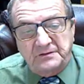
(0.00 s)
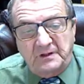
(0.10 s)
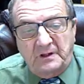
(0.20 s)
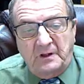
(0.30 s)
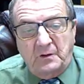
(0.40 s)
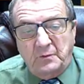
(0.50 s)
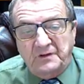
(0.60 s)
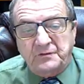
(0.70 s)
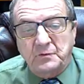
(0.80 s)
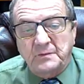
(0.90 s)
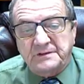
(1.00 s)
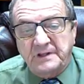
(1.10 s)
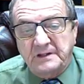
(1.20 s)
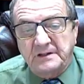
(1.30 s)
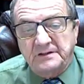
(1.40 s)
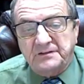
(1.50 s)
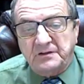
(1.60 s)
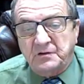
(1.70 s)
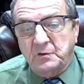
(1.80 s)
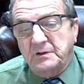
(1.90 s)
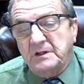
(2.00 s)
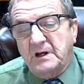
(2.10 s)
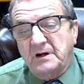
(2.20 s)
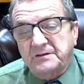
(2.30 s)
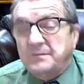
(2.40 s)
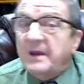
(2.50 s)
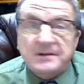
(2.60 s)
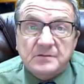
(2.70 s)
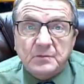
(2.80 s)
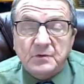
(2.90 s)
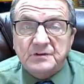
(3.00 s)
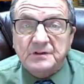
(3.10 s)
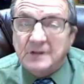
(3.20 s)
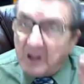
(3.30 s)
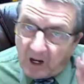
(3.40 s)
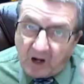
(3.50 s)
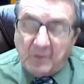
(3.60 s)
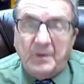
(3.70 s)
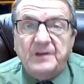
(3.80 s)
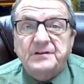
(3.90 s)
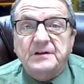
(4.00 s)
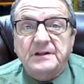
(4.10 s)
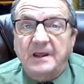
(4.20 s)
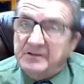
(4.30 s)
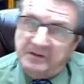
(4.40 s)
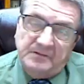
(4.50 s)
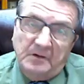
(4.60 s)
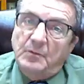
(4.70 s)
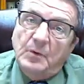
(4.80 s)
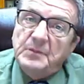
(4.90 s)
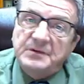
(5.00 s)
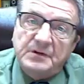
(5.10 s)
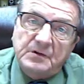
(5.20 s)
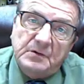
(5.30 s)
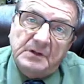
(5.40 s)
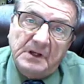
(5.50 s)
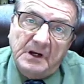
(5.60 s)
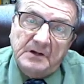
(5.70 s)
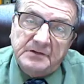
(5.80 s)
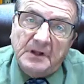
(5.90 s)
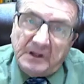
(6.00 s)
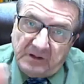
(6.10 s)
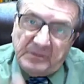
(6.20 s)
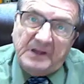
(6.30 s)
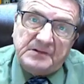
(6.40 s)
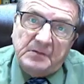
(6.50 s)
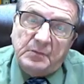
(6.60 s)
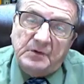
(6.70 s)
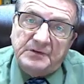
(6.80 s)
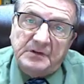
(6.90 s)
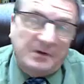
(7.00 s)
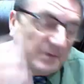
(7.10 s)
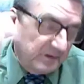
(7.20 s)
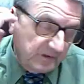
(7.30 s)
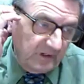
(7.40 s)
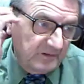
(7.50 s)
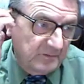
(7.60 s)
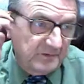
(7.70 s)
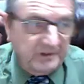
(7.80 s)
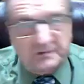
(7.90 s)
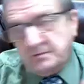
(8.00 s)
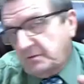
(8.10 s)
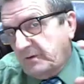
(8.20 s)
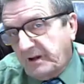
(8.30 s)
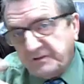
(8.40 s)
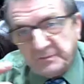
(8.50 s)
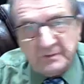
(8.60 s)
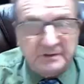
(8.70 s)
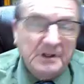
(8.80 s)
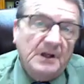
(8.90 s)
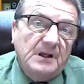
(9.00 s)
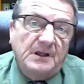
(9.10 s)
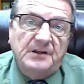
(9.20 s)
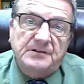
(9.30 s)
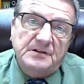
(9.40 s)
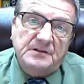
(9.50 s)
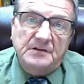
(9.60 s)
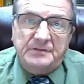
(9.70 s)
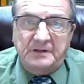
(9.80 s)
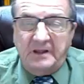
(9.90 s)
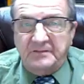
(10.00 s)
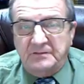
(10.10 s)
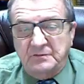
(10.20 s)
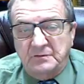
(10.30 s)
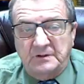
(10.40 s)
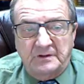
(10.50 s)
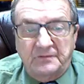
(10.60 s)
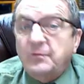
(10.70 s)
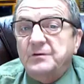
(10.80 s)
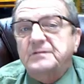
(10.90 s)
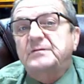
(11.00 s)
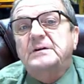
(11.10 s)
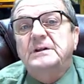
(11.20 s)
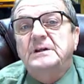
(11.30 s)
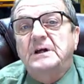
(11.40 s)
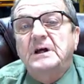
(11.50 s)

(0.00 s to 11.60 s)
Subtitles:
restroom attendants, security guards, and maximum prison are basically women security guards in maximum prison. Otherwise, you're going to have some sexual harassment cases if they have to forcibly